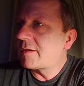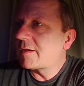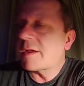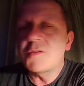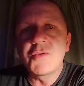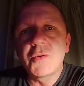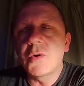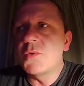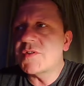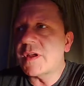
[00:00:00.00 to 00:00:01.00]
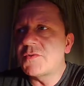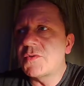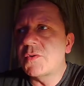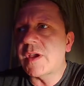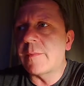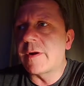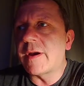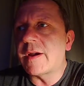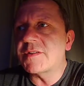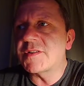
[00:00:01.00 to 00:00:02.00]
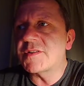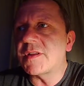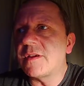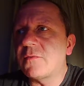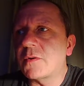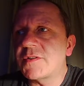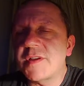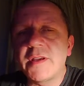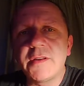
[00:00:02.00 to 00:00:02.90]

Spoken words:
Andrew, who's Andrew Camerata, Steve? What does he